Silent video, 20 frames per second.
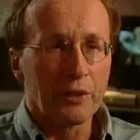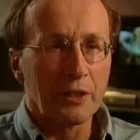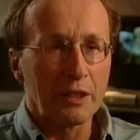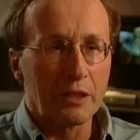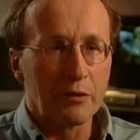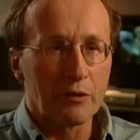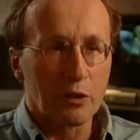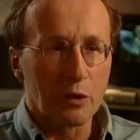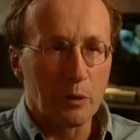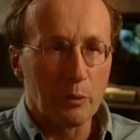of the
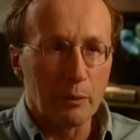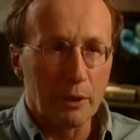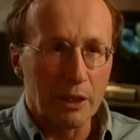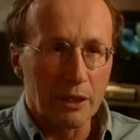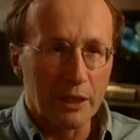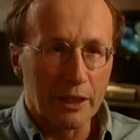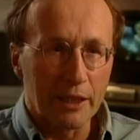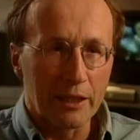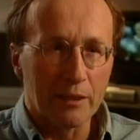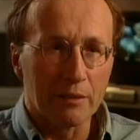
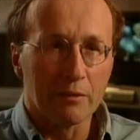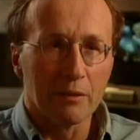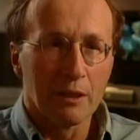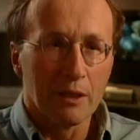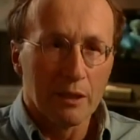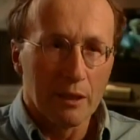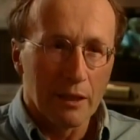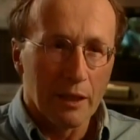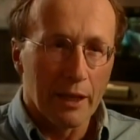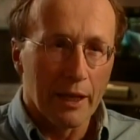chameleon
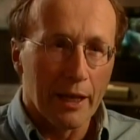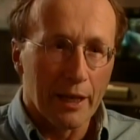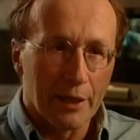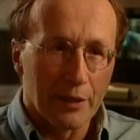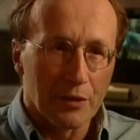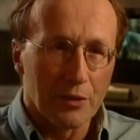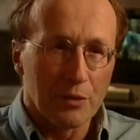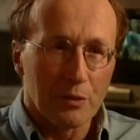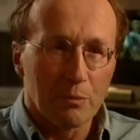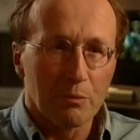as